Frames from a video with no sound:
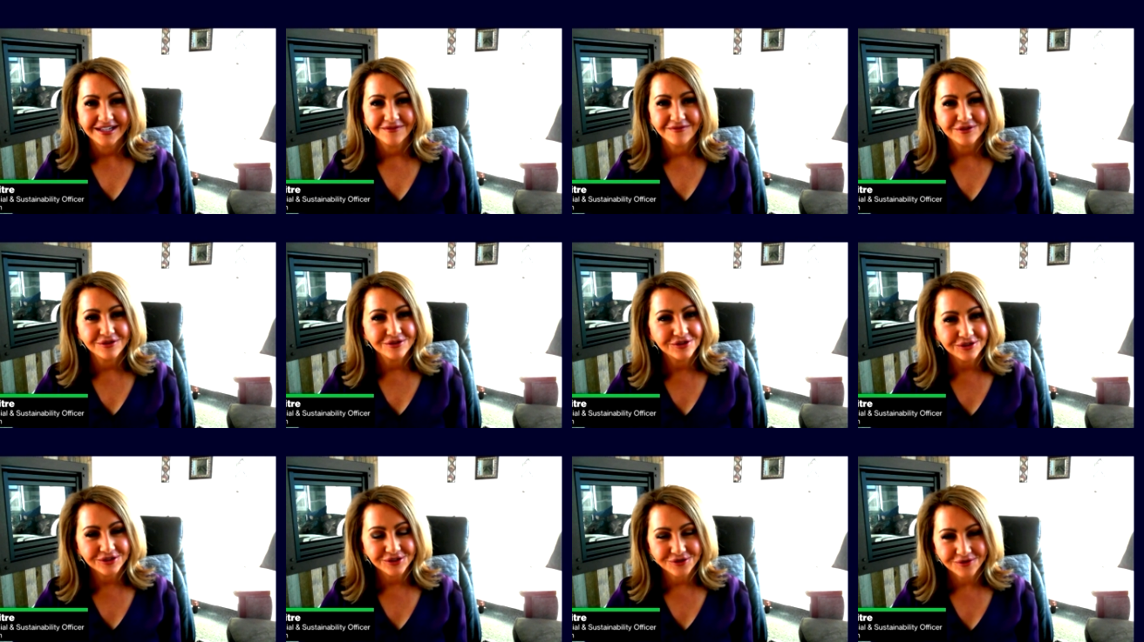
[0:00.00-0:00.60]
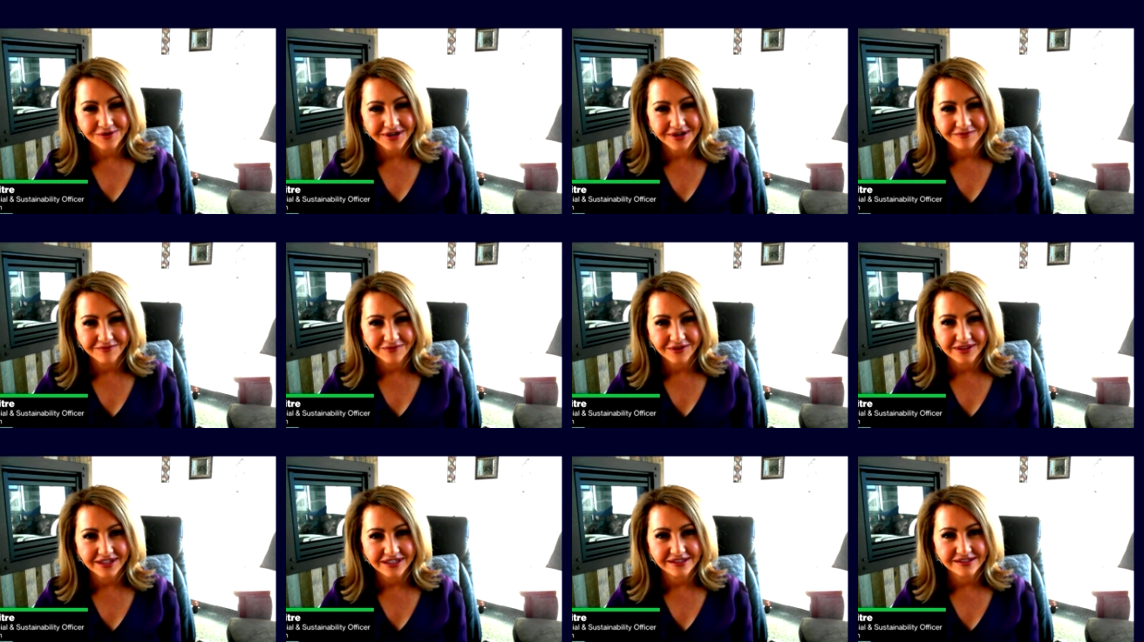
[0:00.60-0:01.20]
If you're just joining
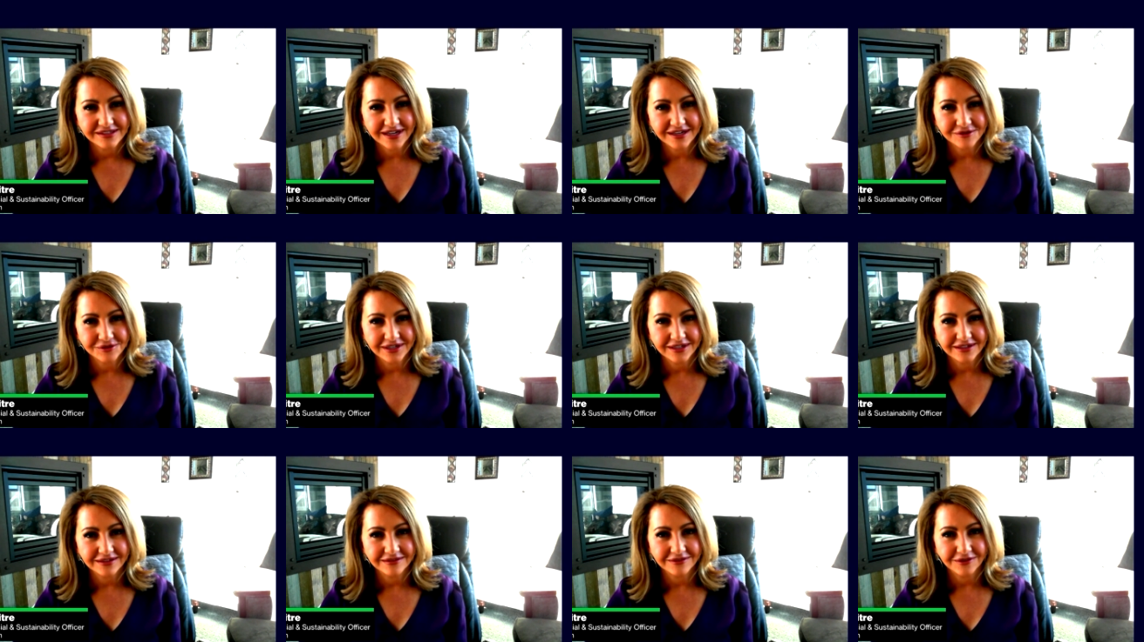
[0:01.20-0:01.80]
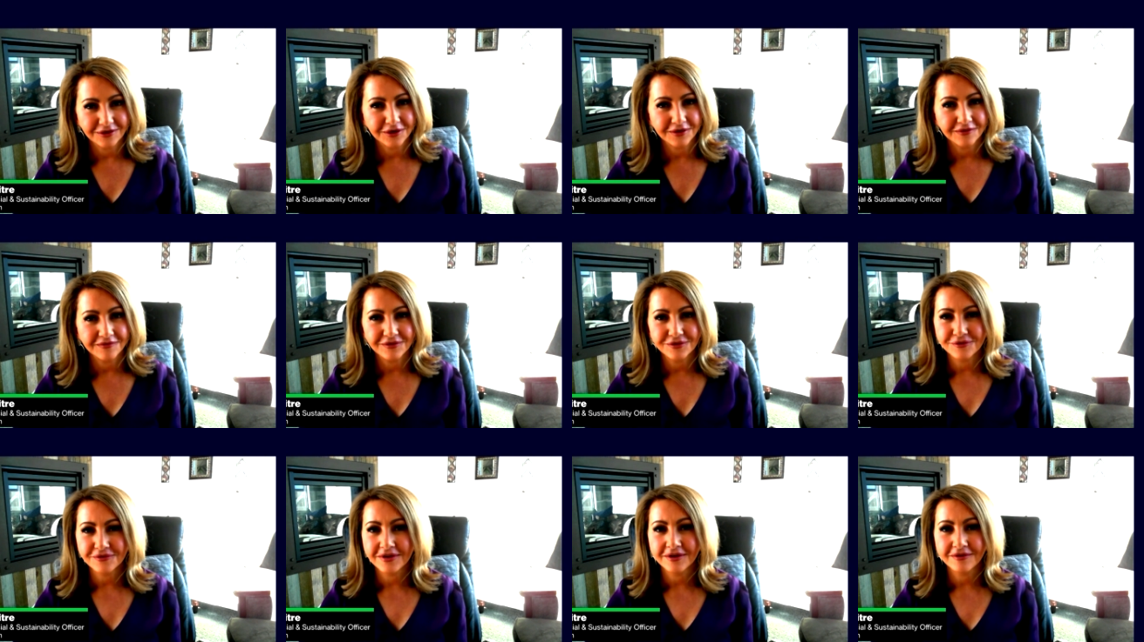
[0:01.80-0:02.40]
for this session, or
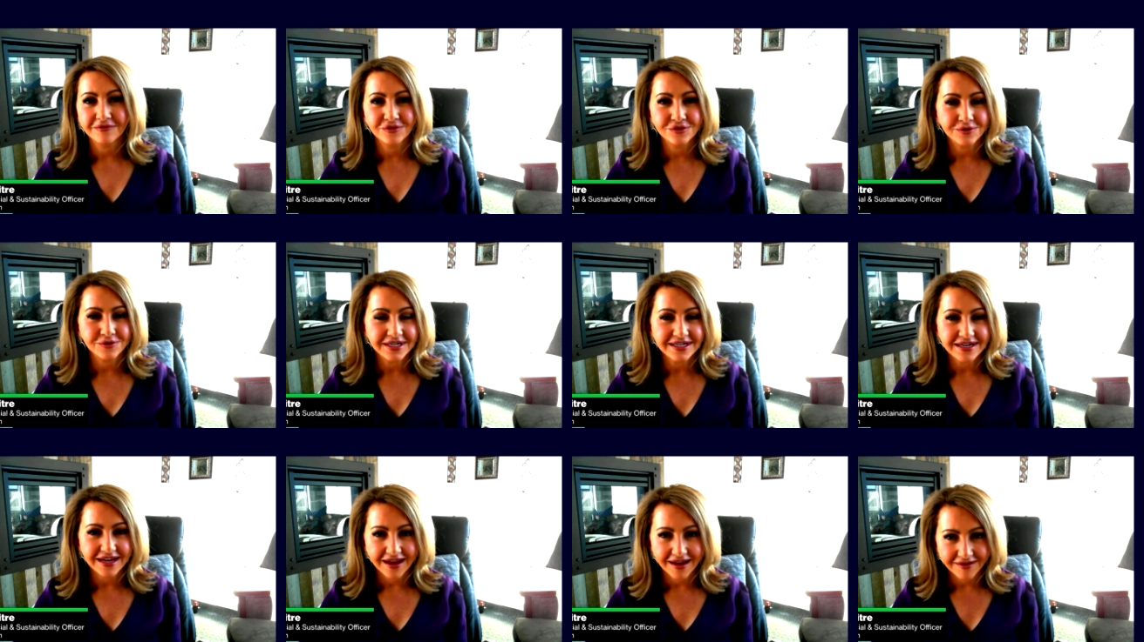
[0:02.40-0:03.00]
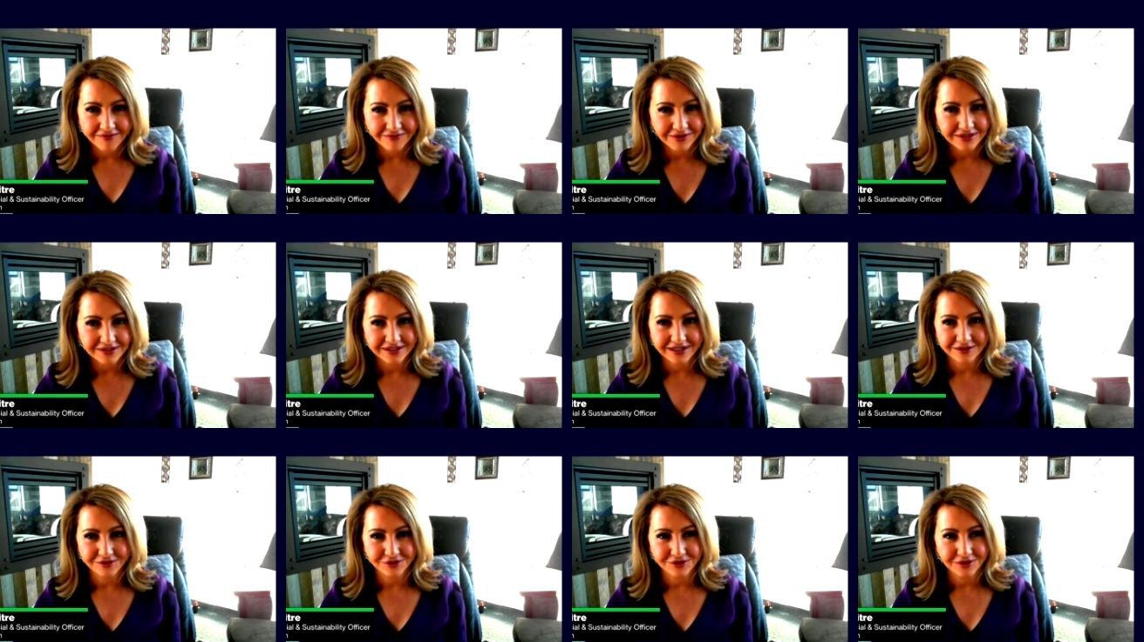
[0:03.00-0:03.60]
if you've joined every
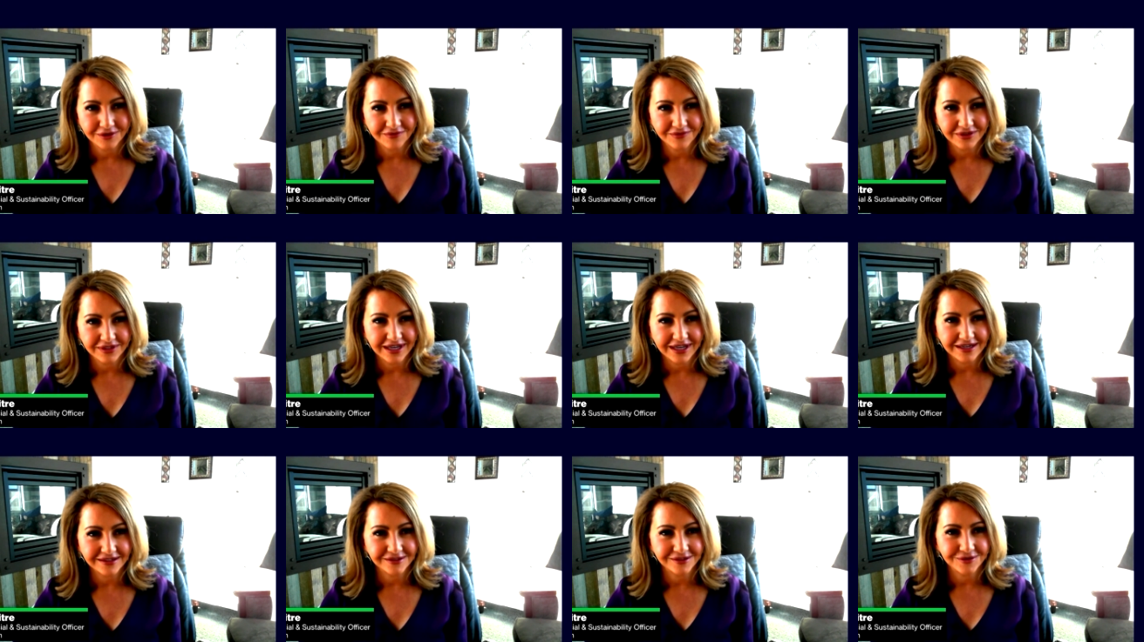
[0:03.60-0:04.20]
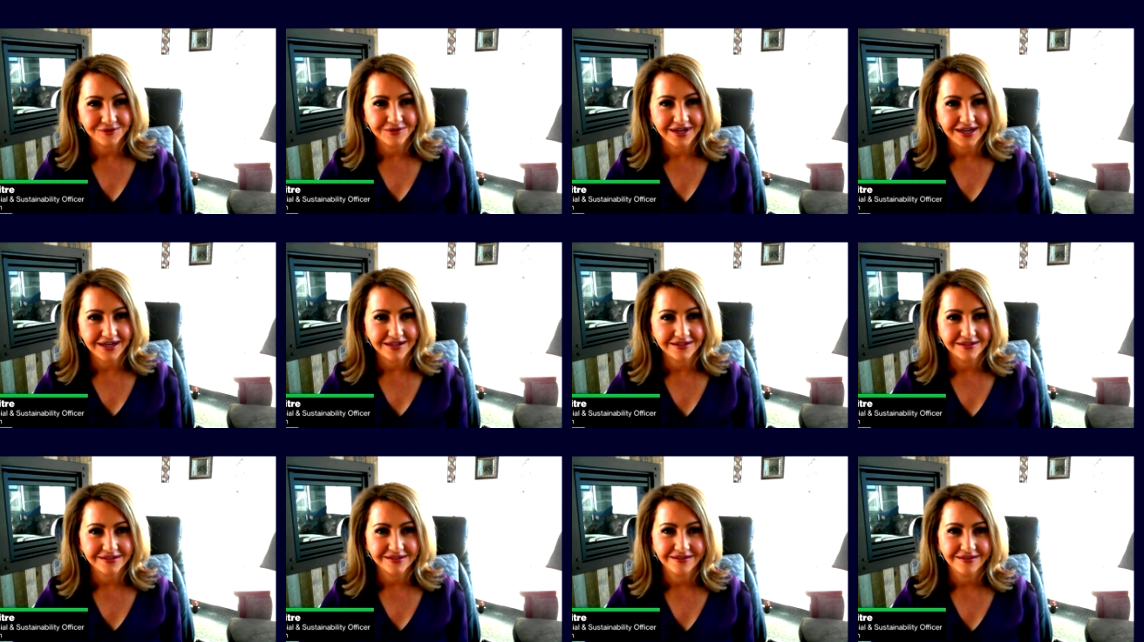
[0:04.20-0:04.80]
session over the last two
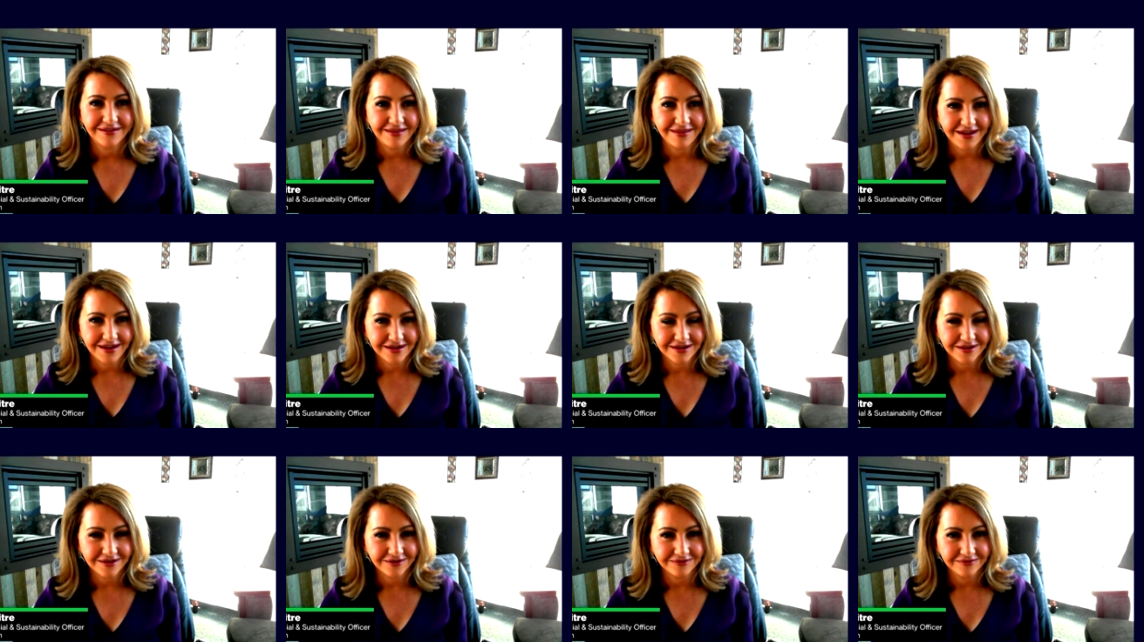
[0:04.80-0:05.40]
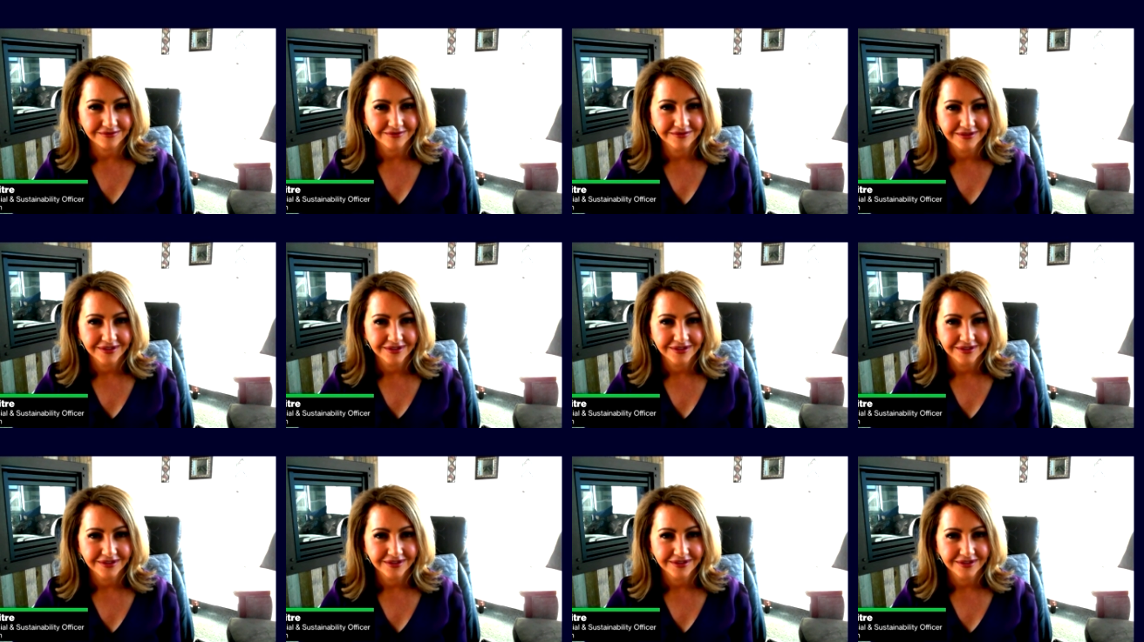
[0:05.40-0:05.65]
days, thank you.